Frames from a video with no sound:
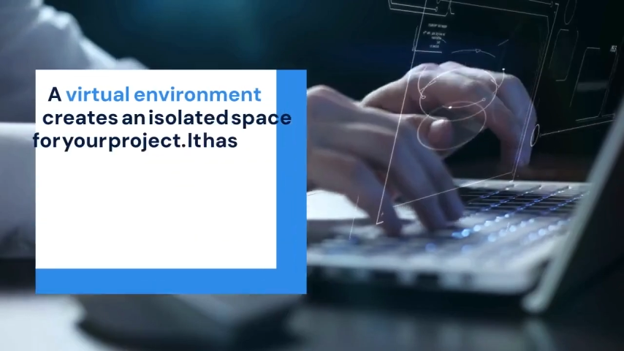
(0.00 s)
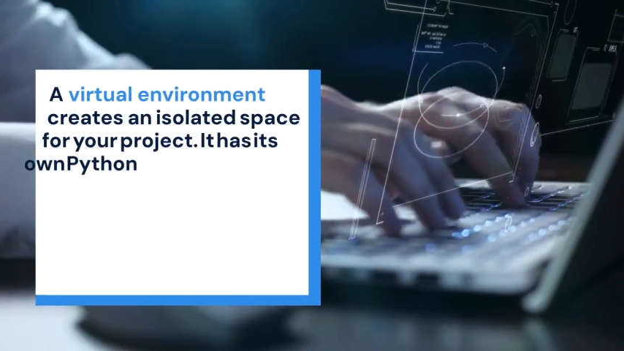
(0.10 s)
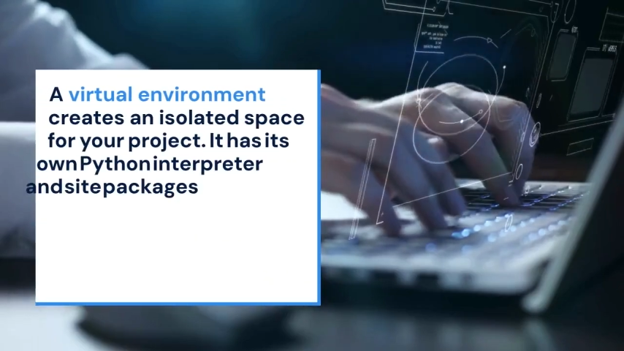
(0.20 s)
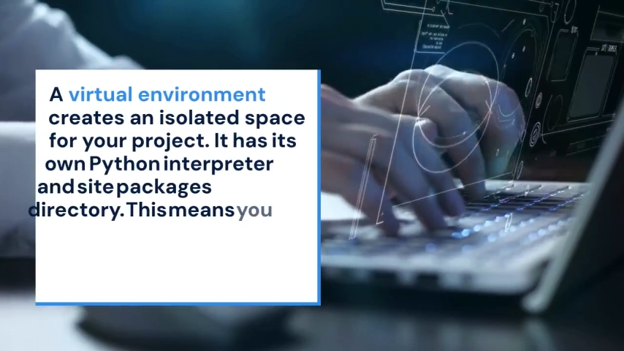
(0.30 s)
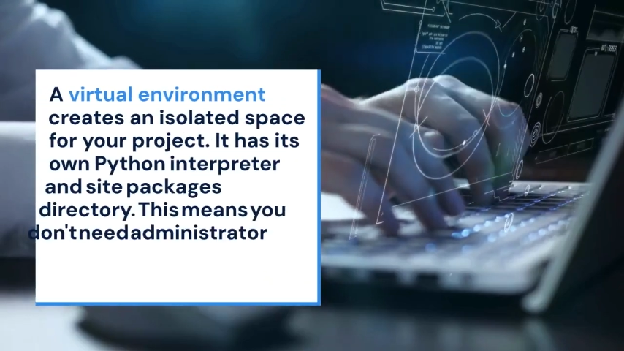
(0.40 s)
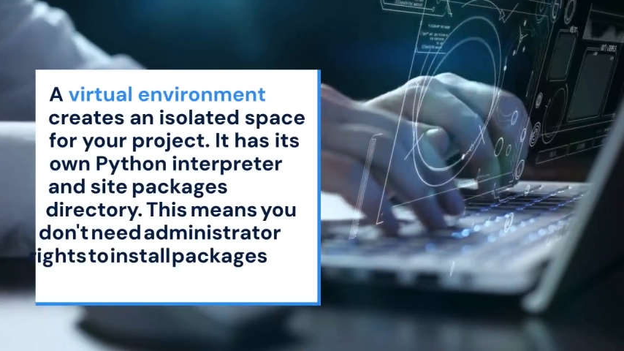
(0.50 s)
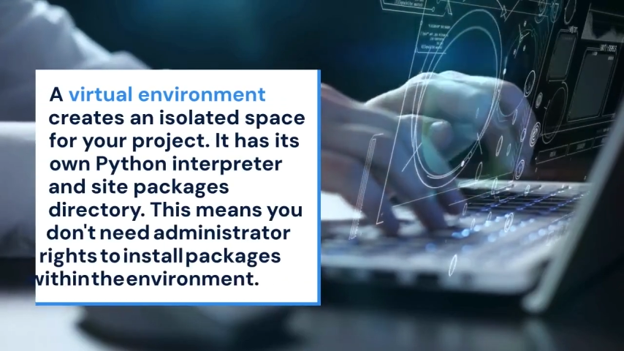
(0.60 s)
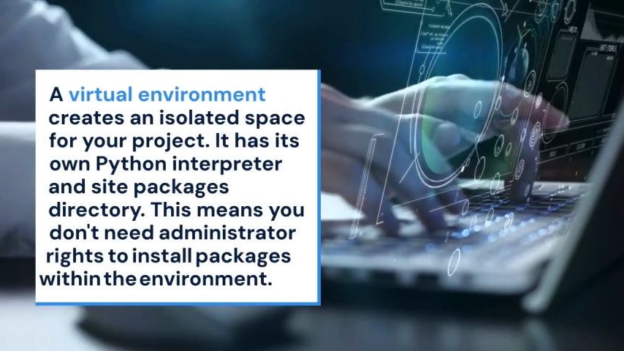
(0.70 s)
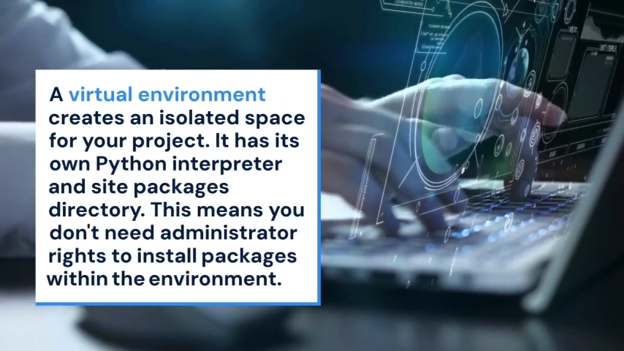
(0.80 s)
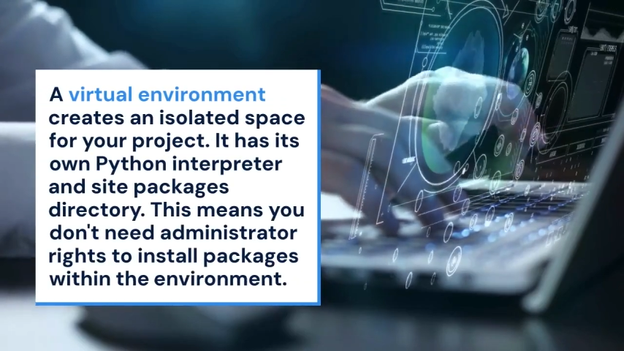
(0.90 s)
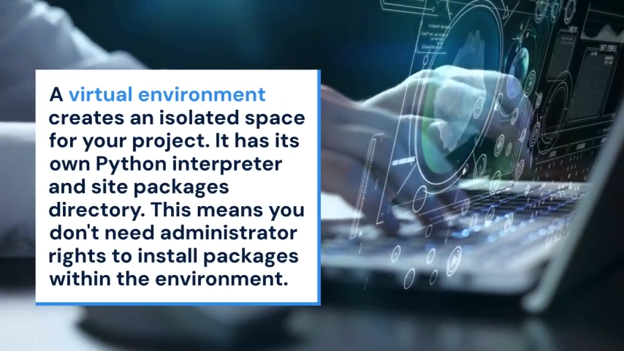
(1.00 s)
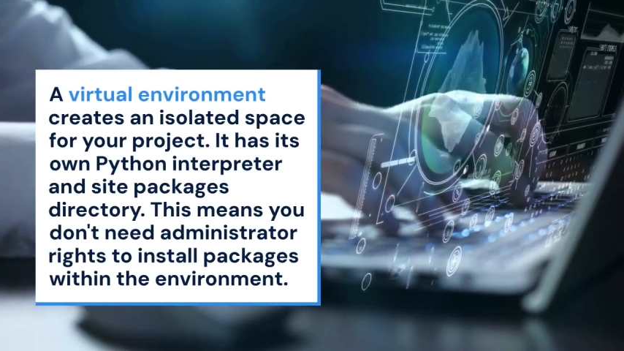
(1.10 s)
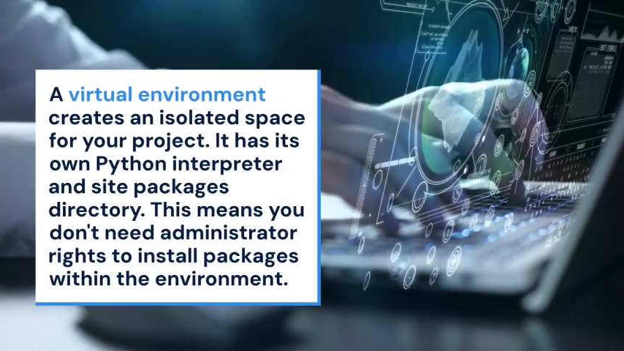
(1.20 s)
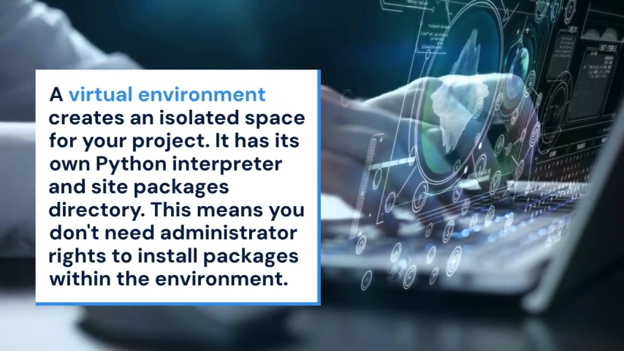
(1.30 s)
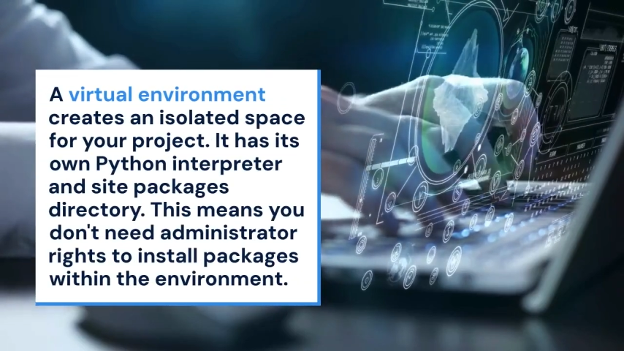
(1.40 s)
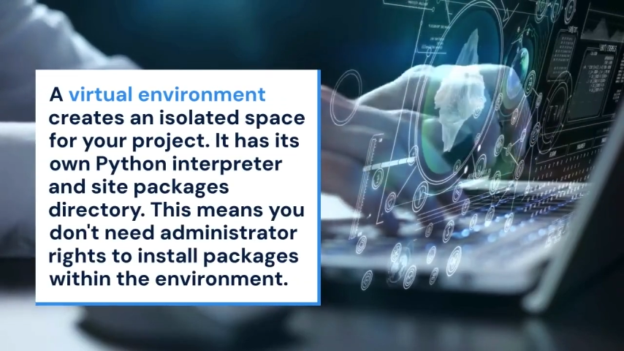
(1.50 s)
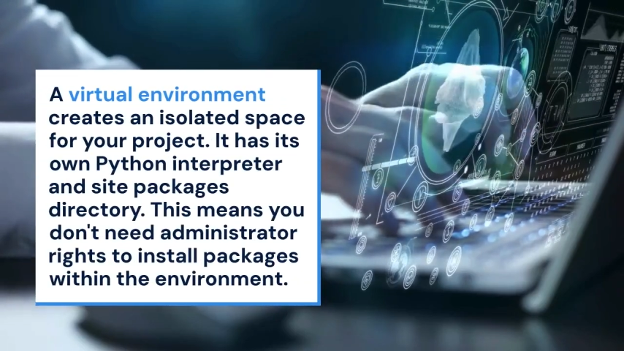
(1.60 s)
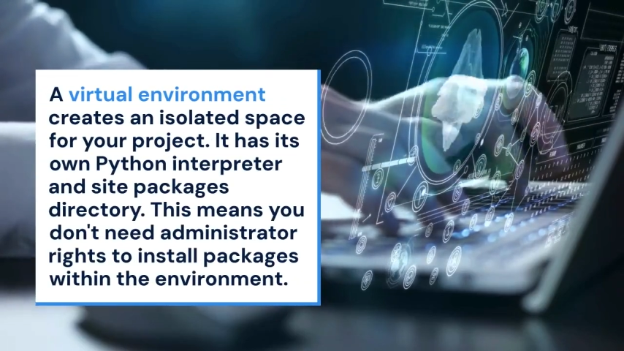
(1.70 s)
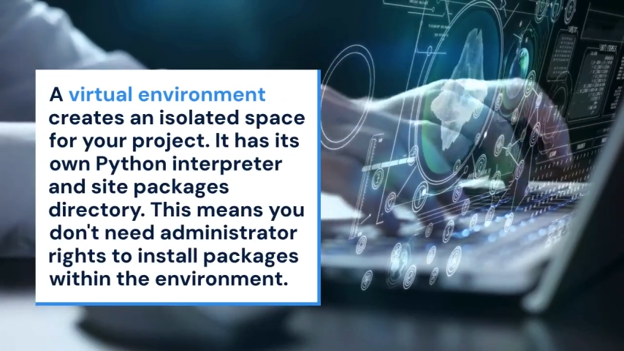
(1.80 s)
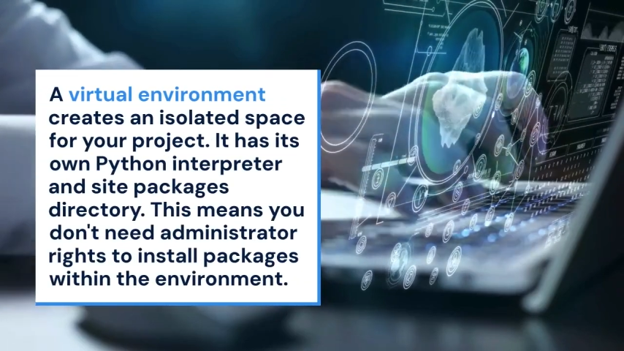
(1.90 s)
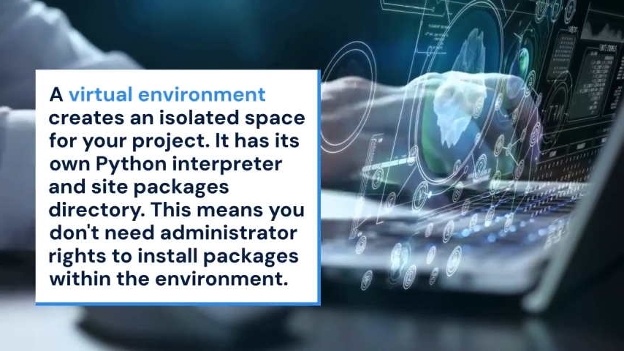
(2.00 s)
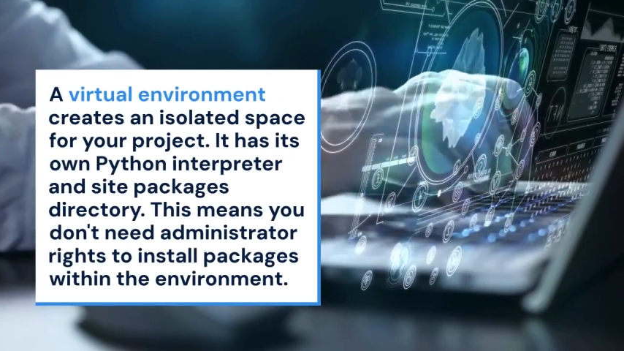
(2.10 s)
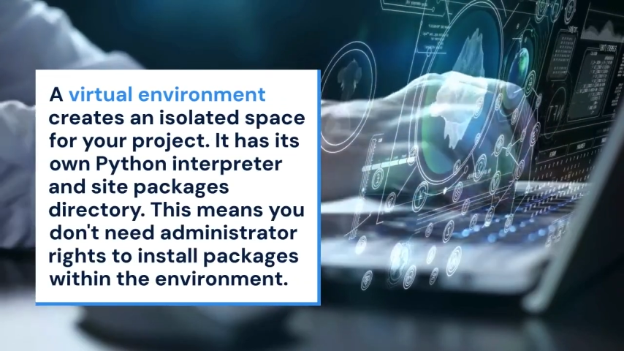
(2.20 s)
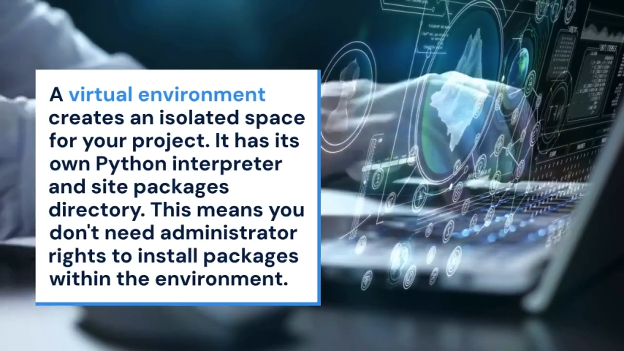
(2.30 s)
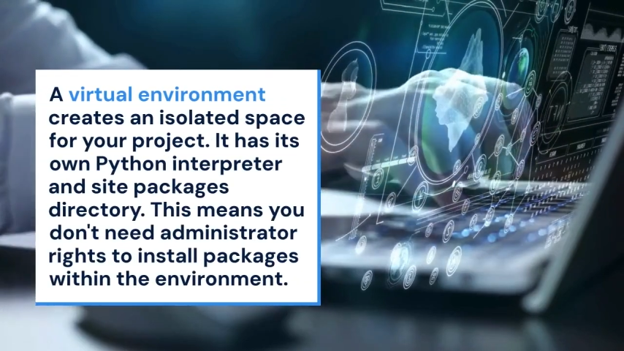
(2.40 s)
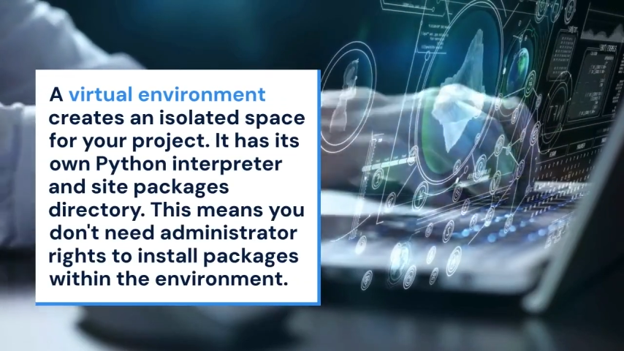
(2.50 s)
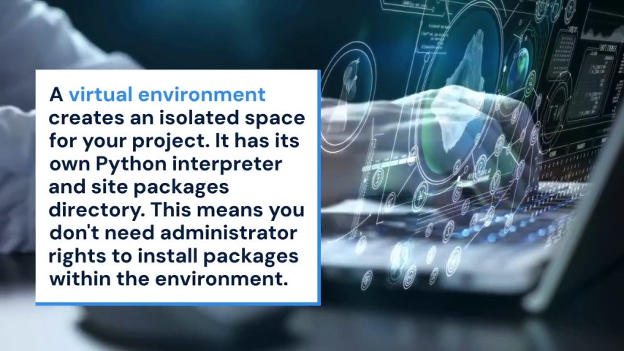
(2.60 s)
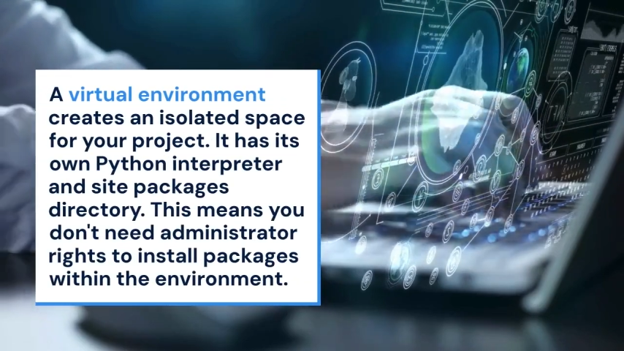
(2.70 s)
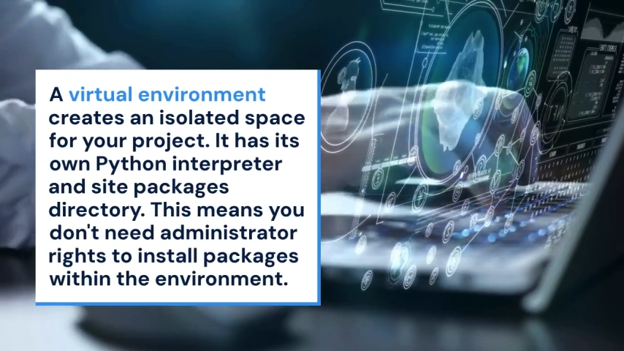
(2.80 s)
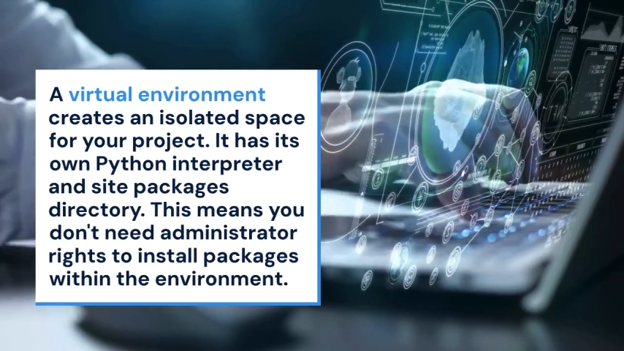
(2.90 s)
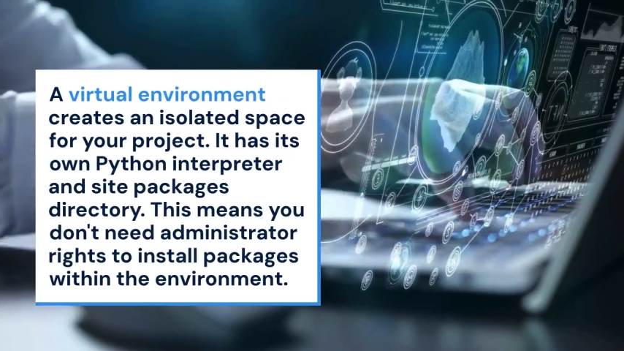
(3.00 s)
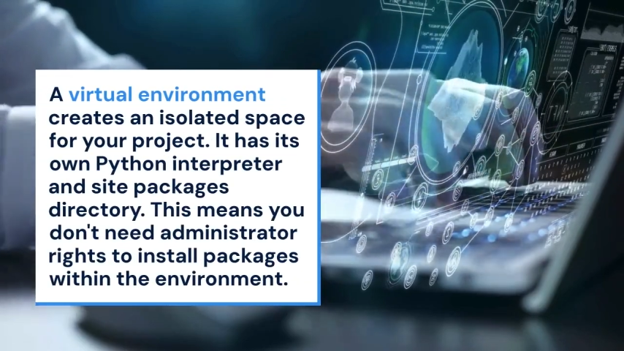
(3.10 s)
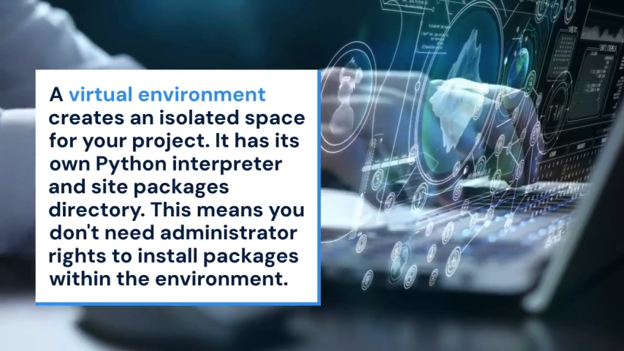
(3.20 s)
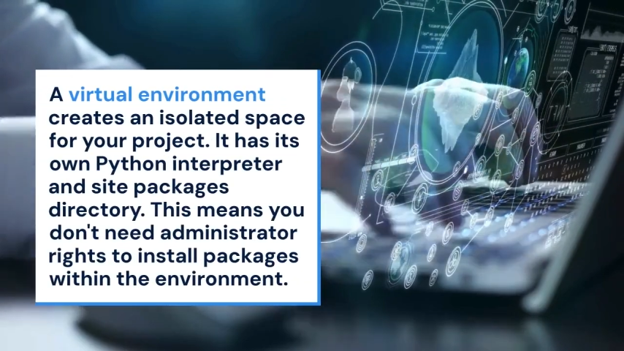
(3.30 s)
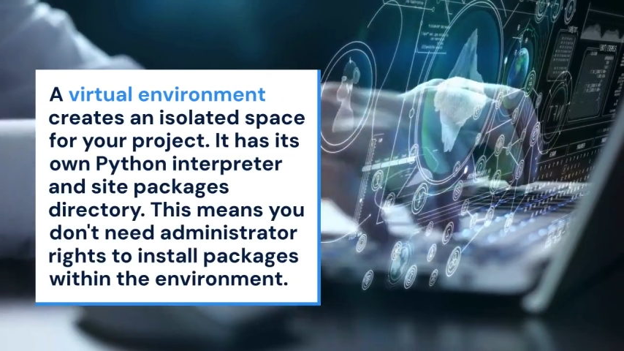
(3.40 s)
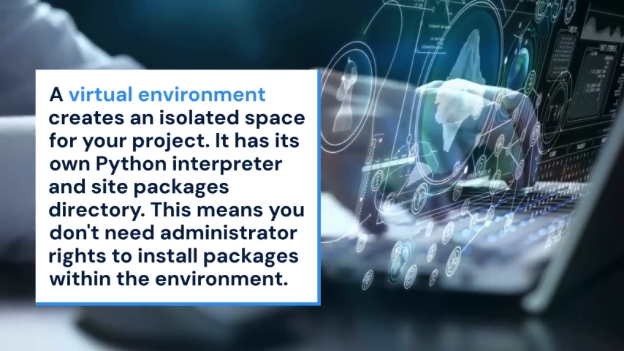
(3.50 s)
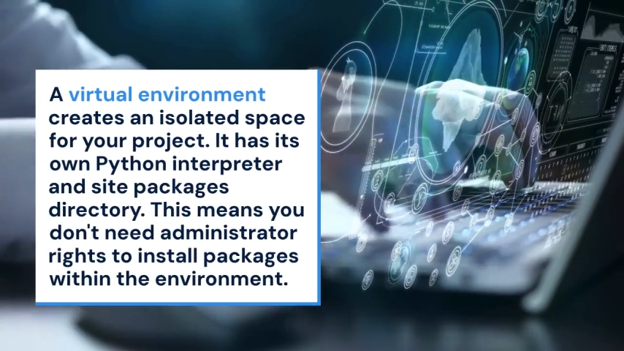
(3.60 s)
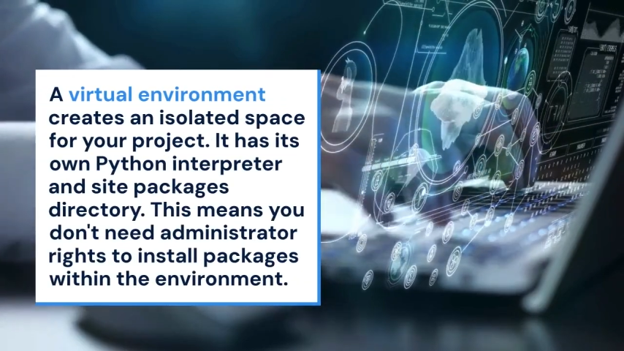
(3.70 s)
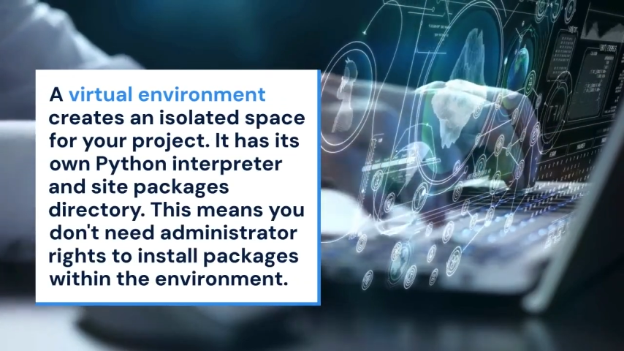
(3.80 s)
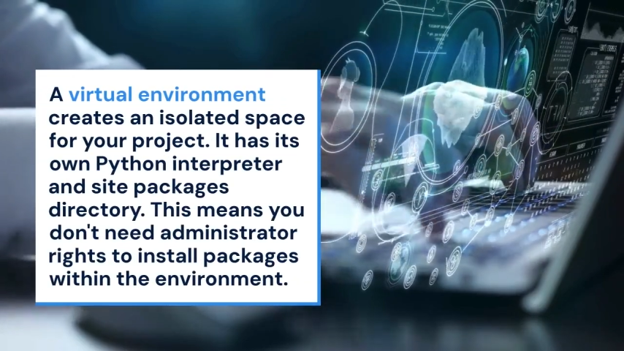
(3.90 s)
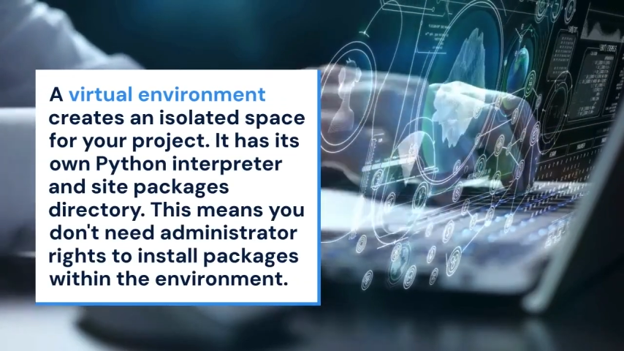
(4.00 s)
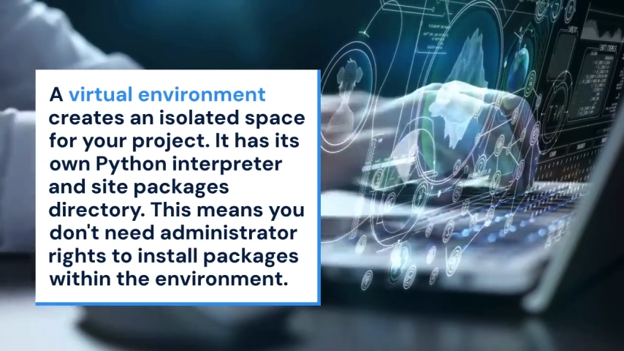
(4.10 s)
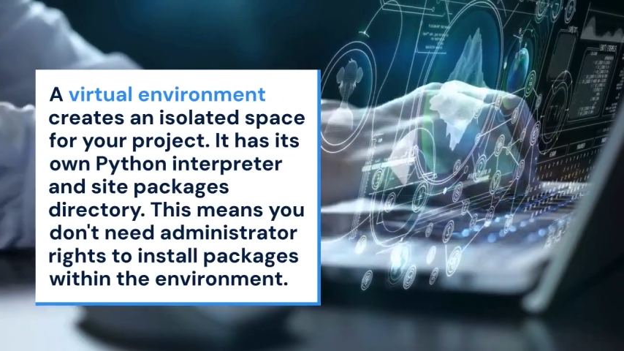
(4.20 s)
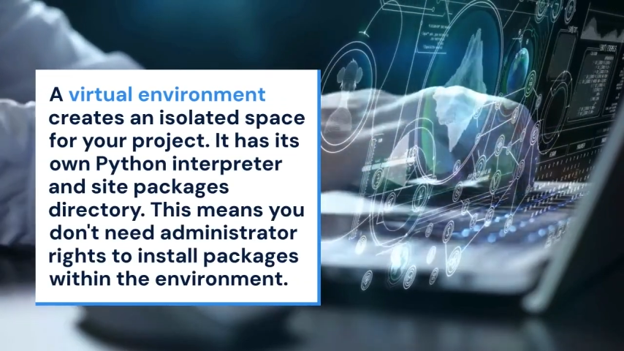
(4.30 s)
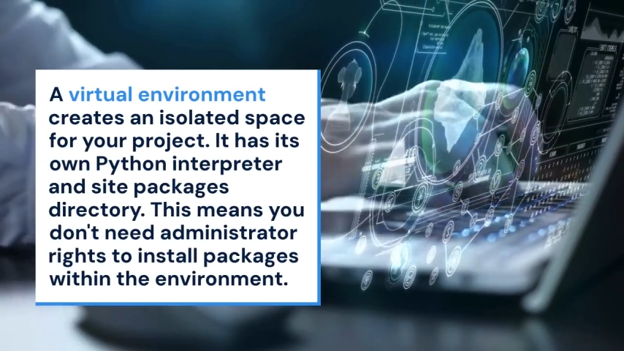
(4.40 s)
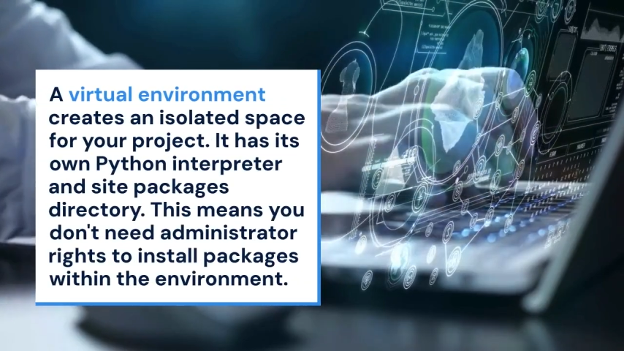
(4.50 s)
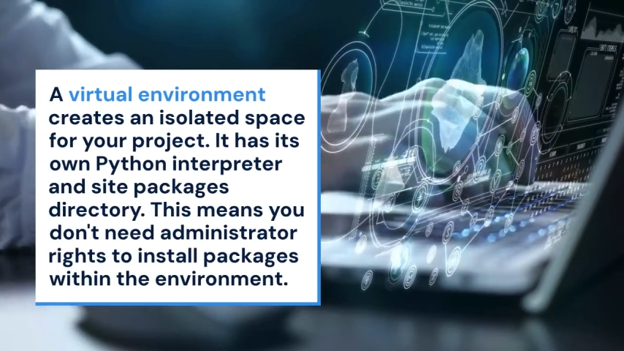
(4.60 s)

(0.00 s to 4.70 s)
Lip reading: [unreadable: no face in view]